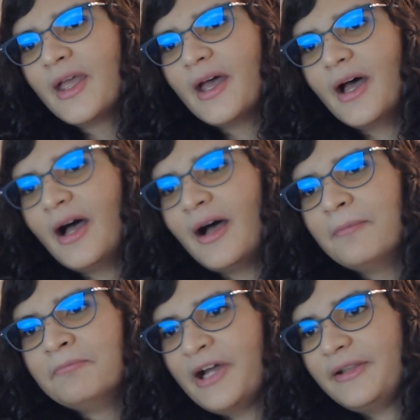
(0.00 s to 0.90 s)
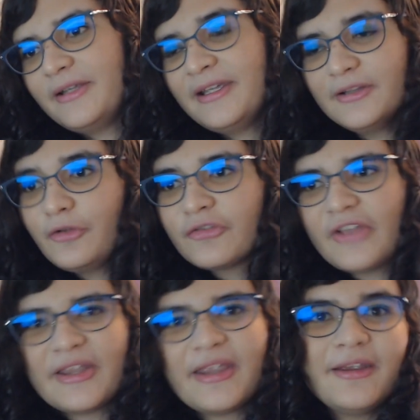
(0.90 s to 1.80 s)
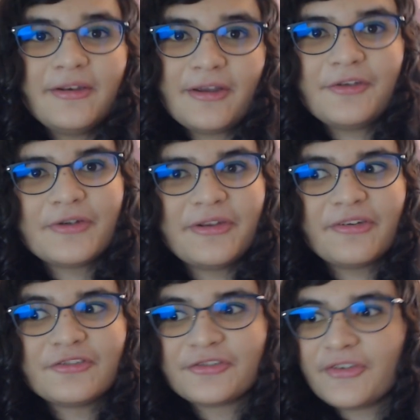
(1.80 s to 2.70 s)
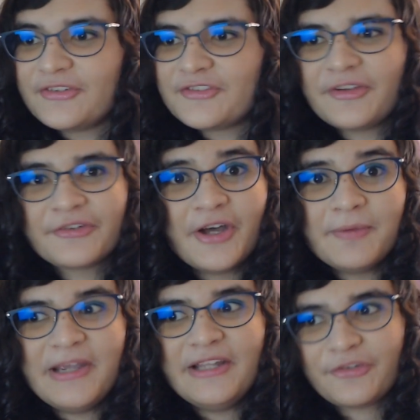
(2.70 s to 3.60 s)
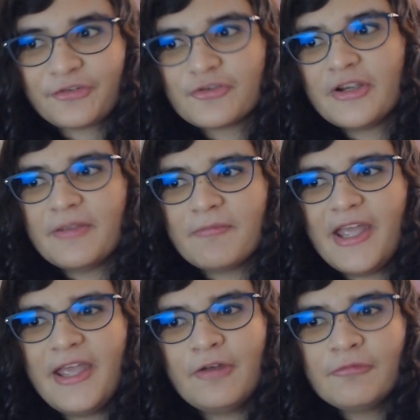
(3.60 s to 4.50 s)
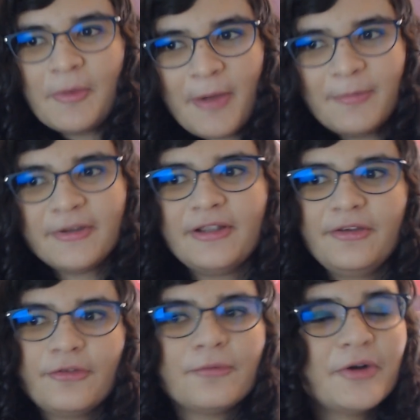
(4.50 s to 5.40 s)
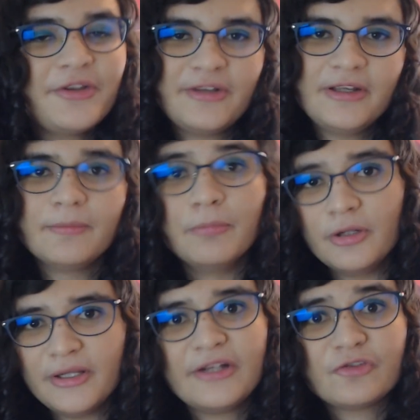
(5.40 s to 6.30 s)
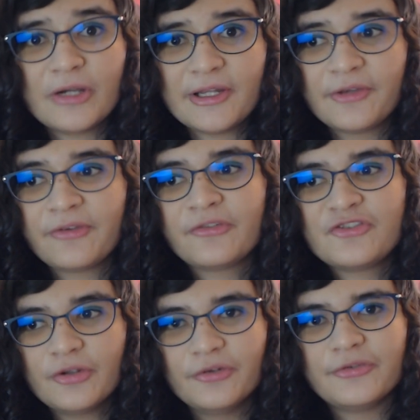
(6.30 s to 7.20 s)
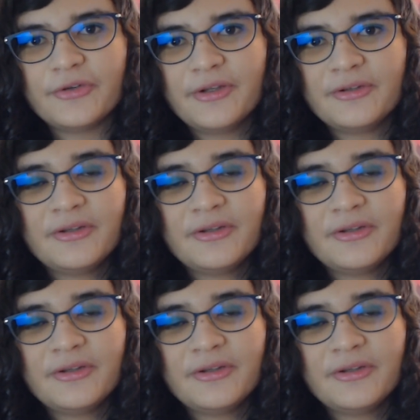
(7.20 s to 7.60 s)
But it looks like anti-trans legislation has gone mainstream, and Republicans want to take bullying trans children